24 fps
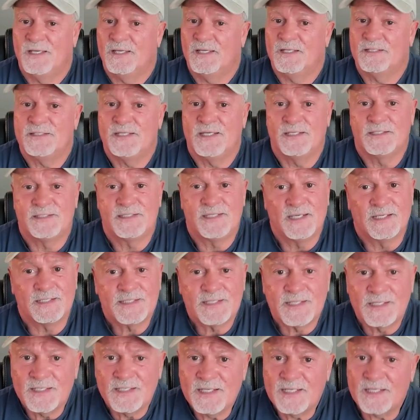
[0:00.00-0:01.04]
It
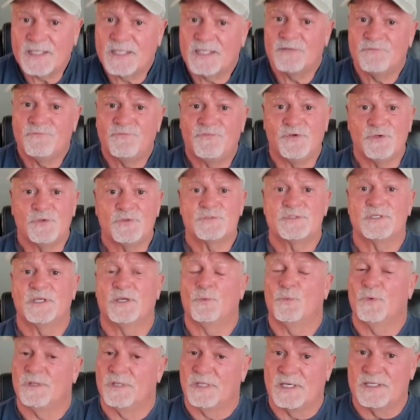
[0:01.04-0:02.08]
can get
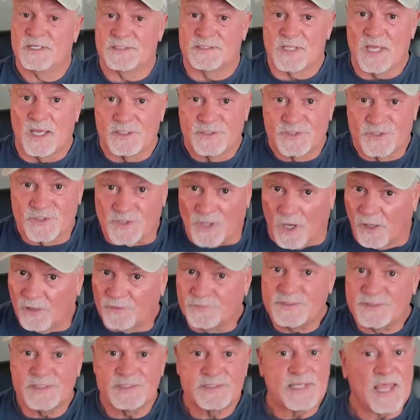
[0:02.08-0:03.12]
confusing because
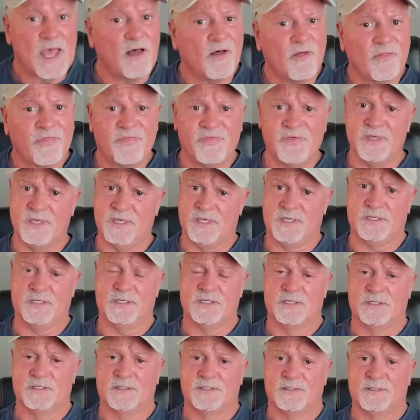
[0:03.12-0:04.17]
salt is healthy.
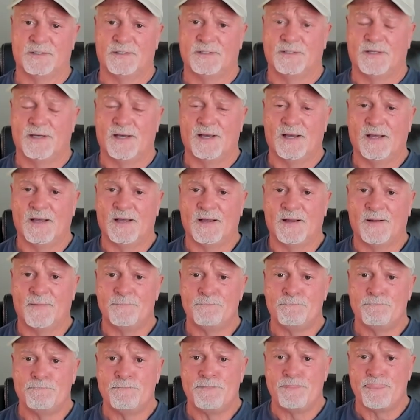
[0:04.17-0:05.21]
It
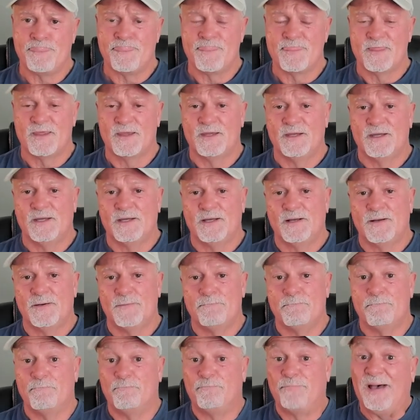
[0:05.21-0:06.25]
totally is.
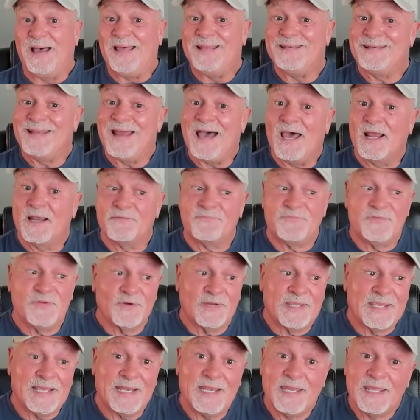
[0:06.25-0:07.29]
But not if
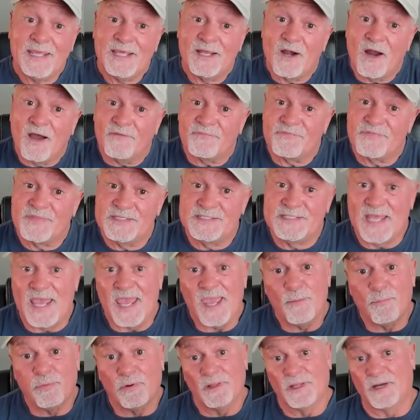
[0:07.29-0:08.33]
you're getting it off the
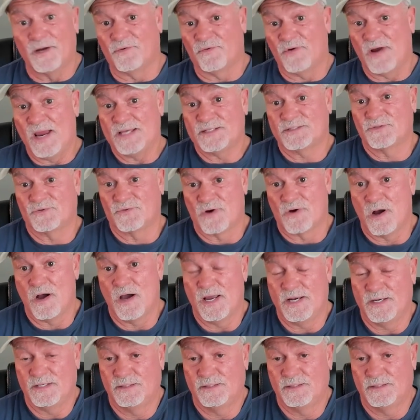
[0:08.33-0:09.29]
table at a restaurant.